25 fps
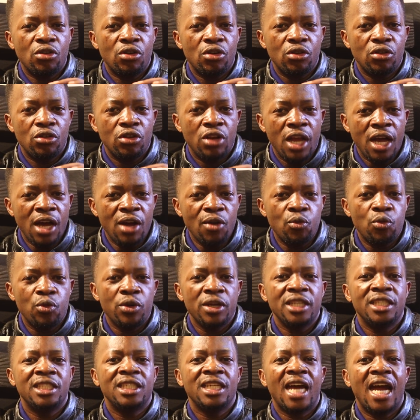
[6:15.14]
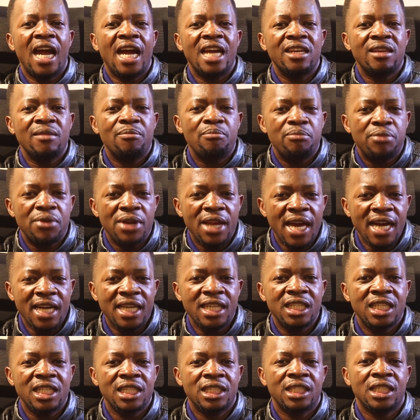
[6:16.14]
language and
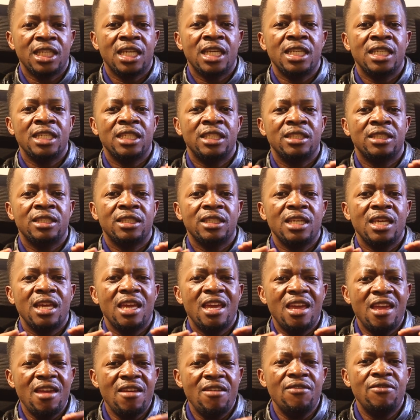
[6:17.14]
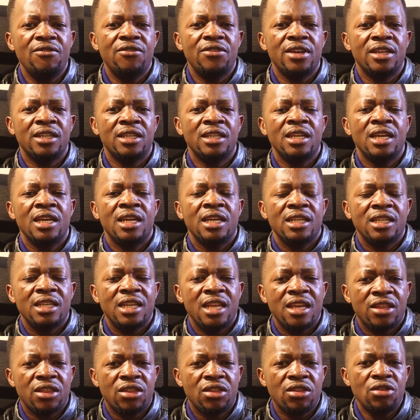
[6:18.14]
practices, even
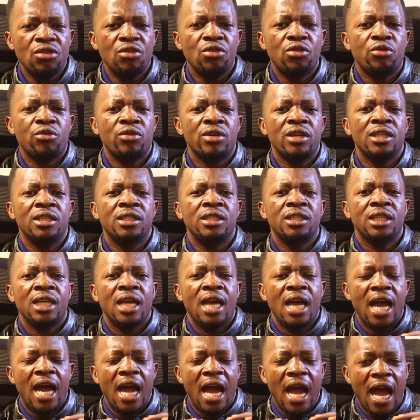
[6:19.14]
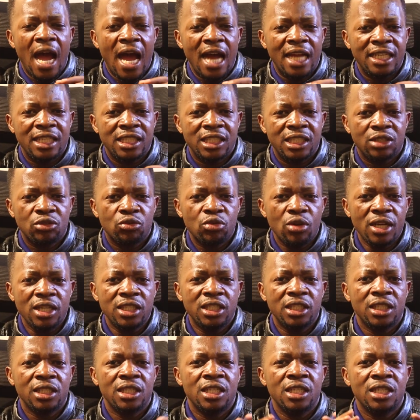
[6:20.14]
the theories are
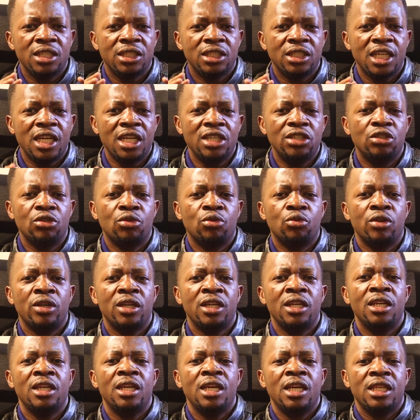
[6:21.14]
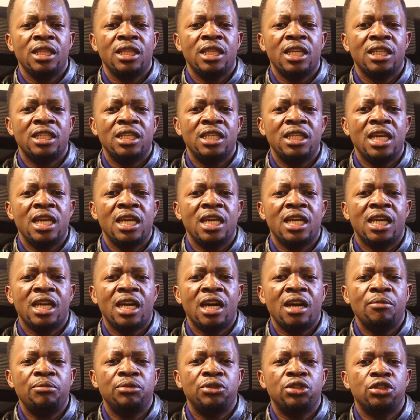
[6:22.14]
structured in such a way that they
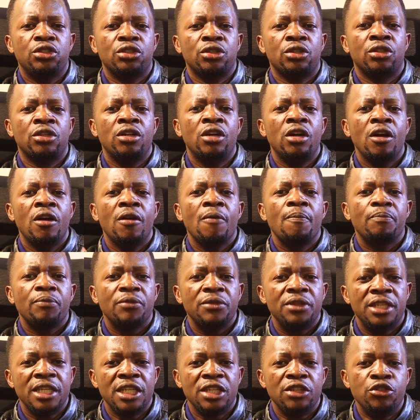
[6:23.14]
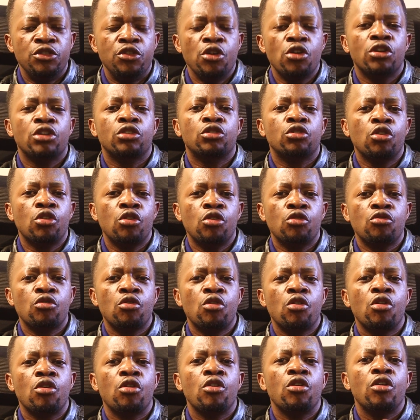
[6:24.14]
capture the
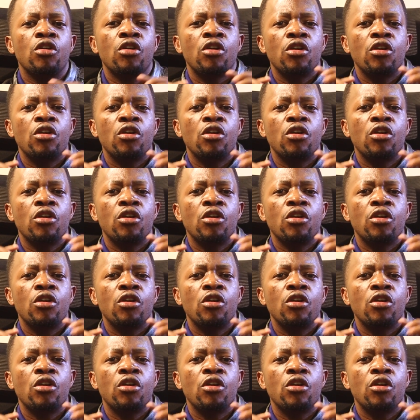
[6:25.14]
doctoral